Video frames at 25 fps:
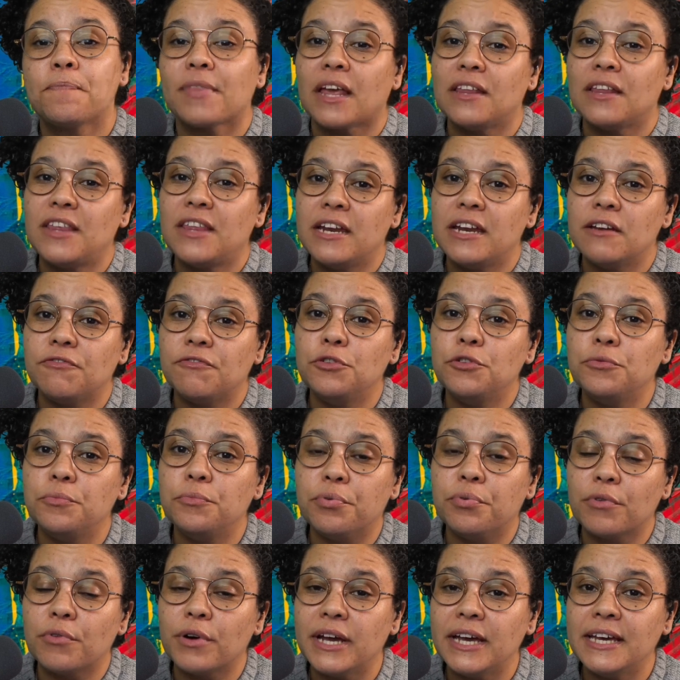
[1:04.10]
that if you
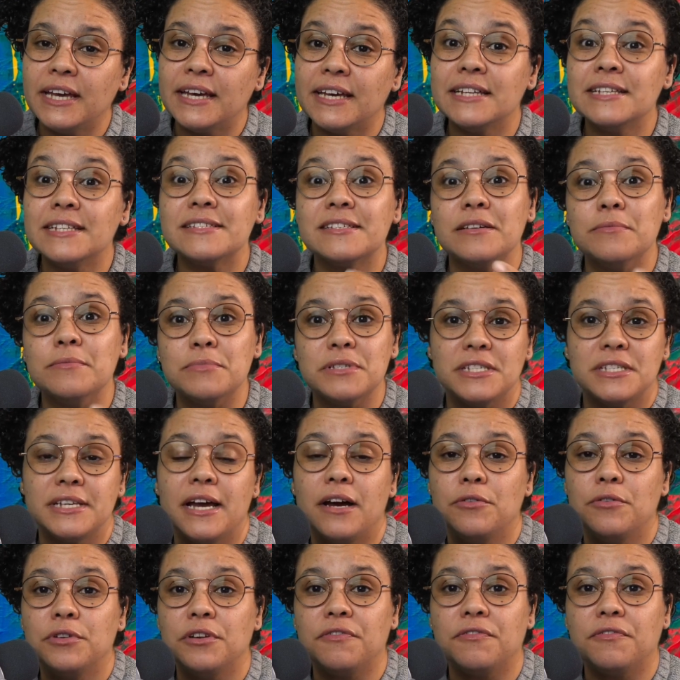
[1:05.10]
bring in some
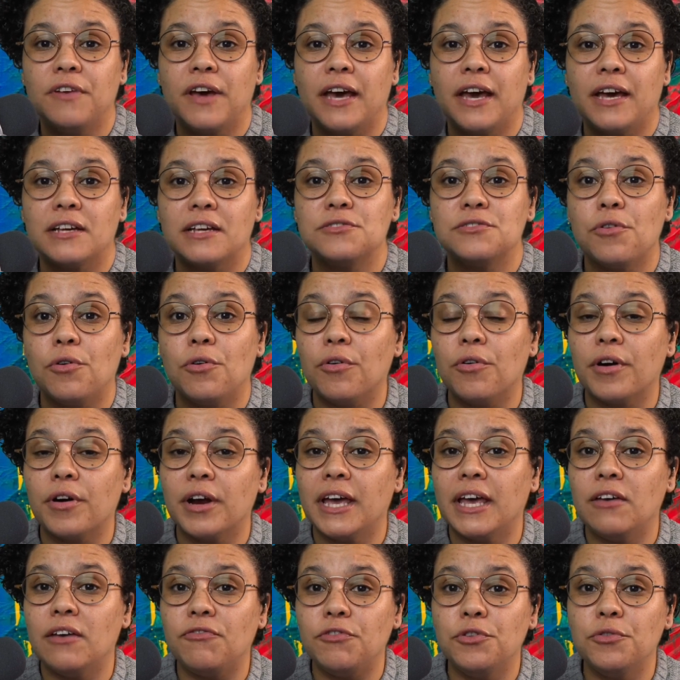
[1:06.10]
sound effects, or
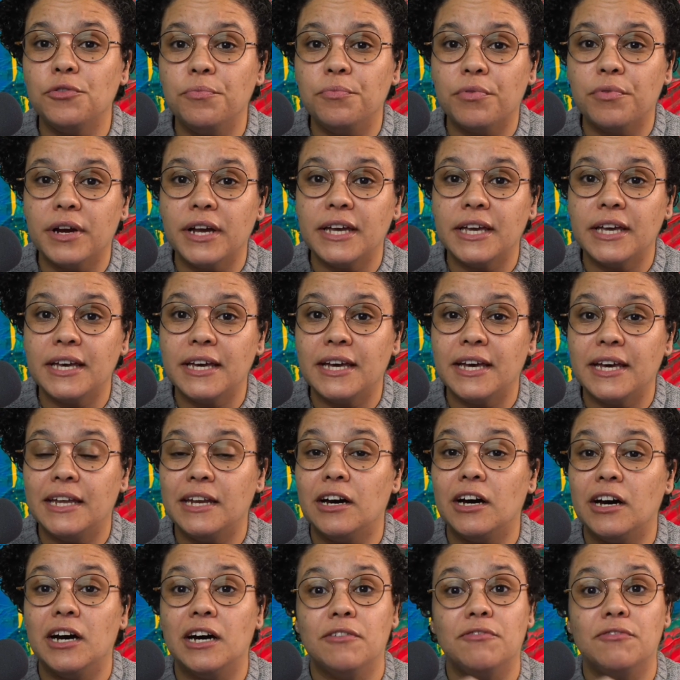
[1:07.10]
if you bring
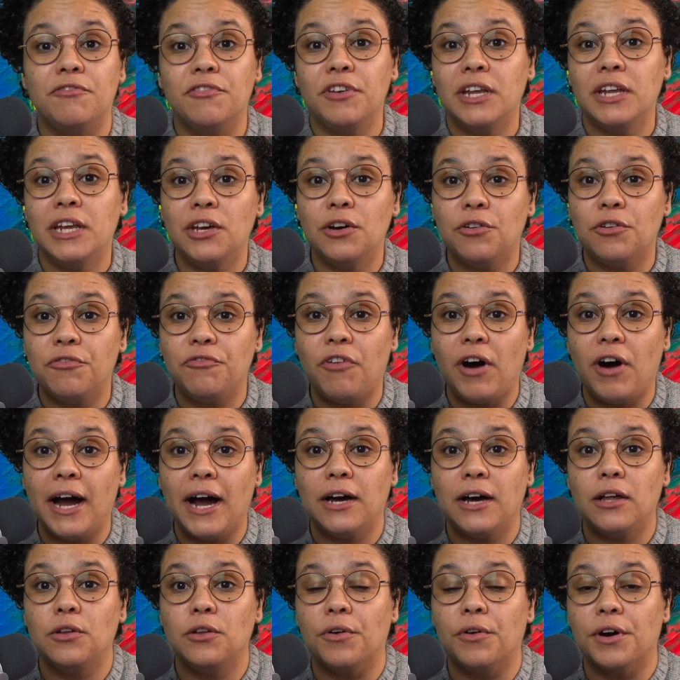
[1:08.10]
in a video
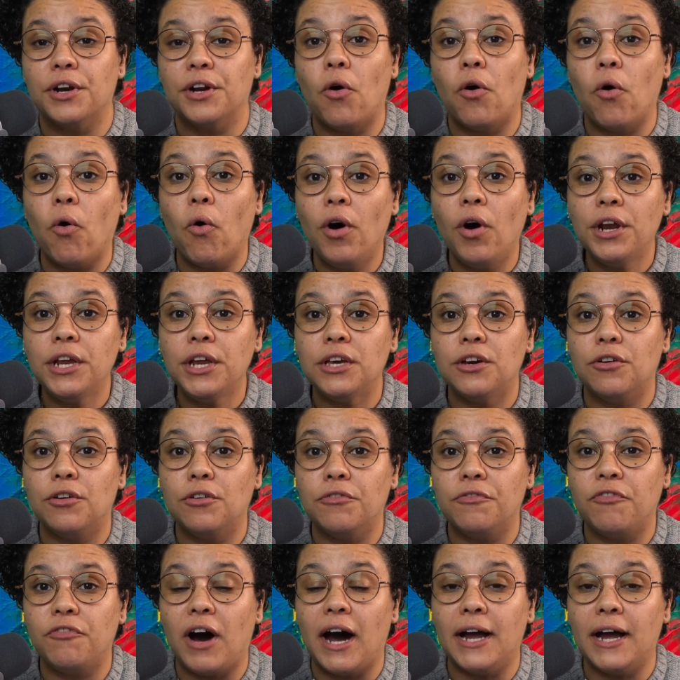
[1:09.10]
file or an
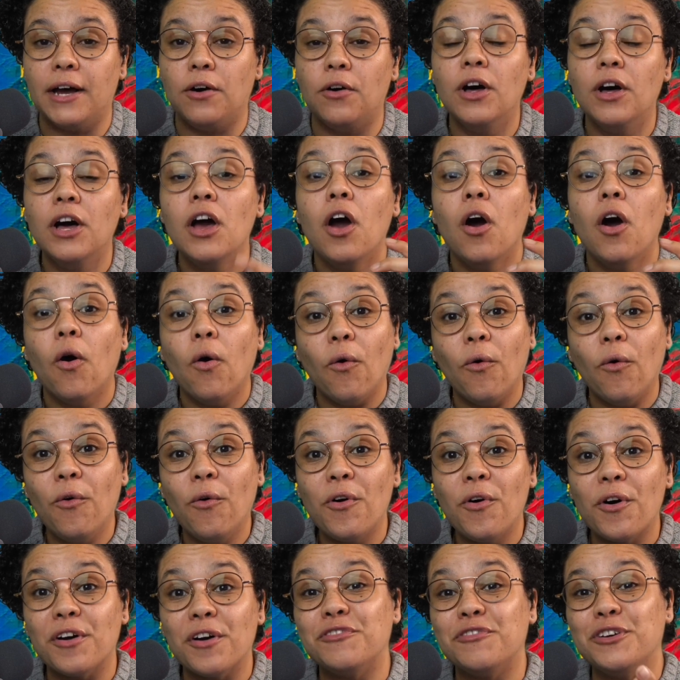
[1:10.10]
audio file,
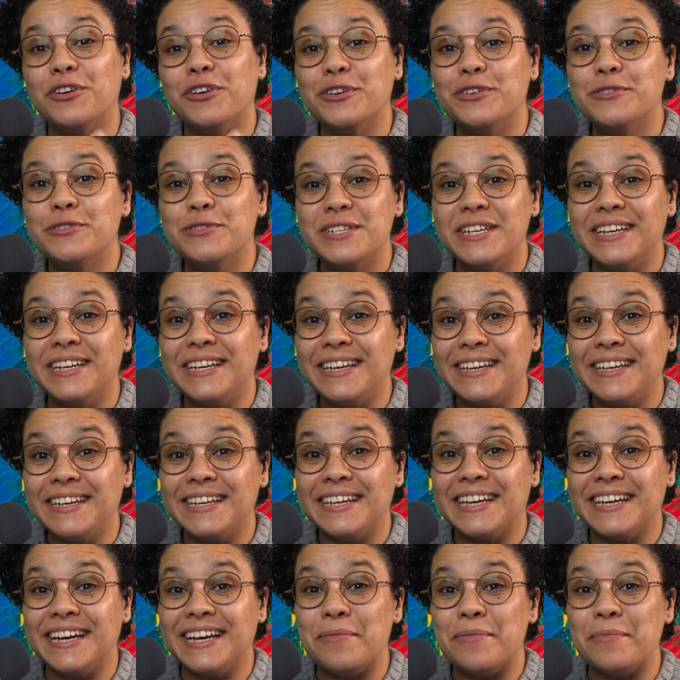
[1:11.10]
or if you're using
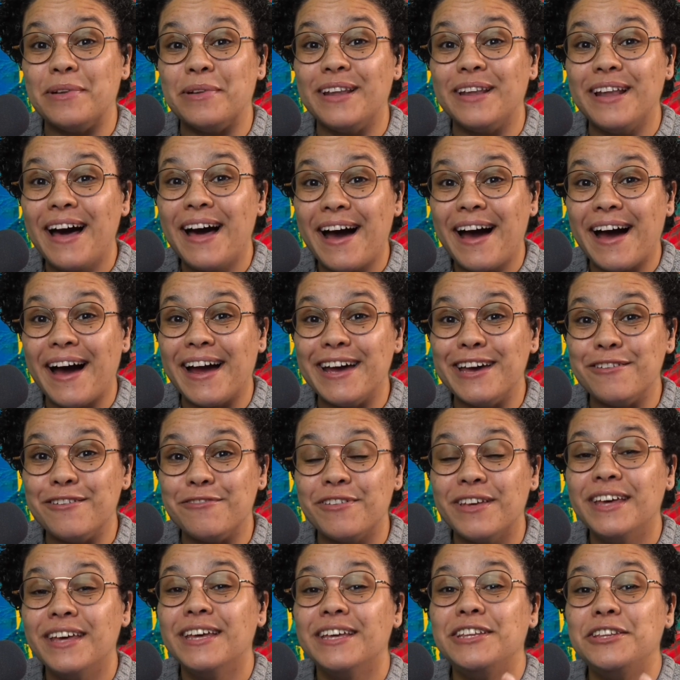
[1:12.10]
Ecamm
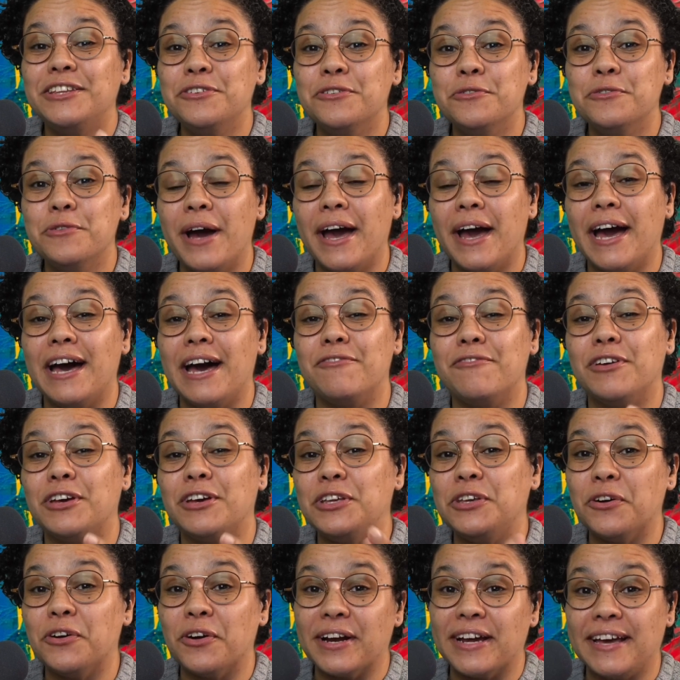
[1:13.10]
Live, you have
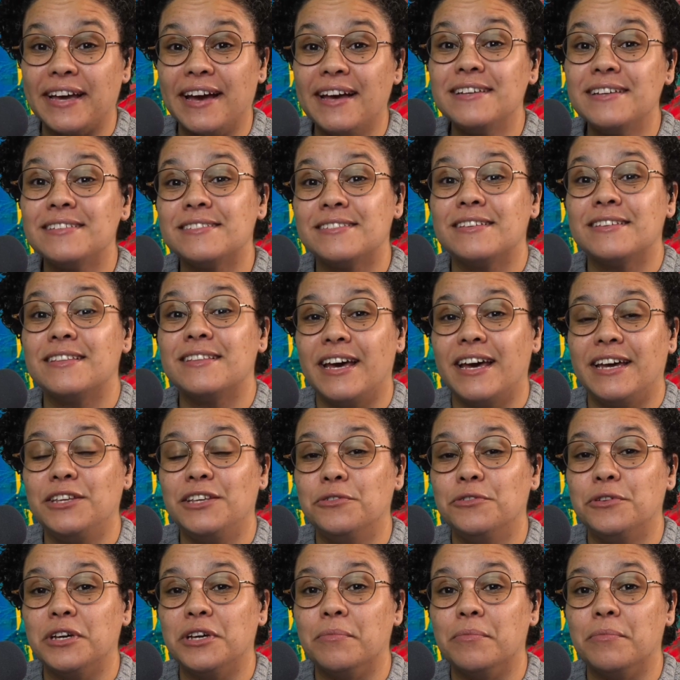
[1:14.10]
your guest that
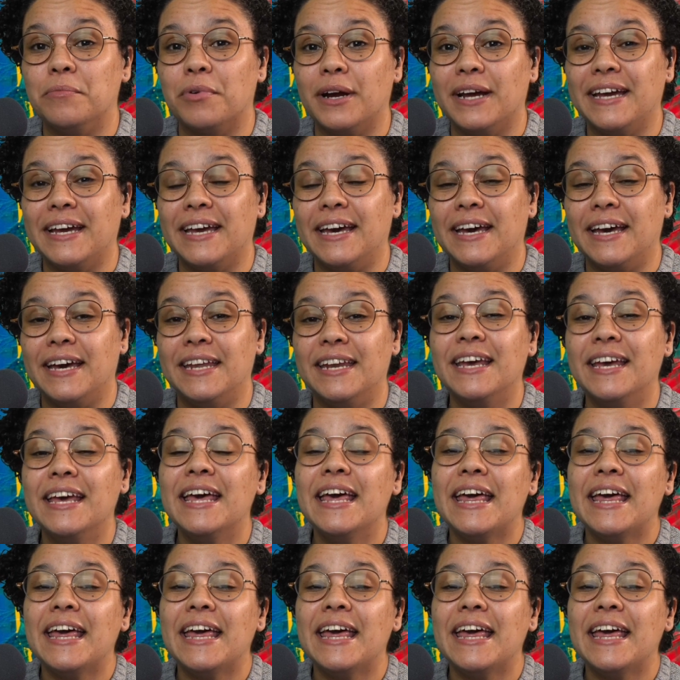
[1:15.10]
you can bring in,